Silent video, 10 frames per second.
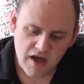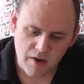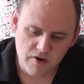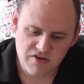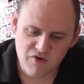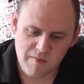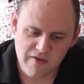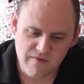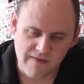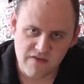I want to talk about
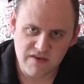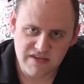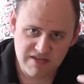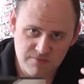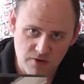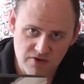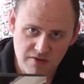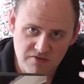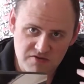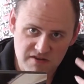the fact that this is one of
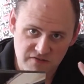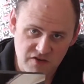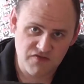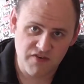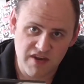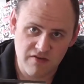those first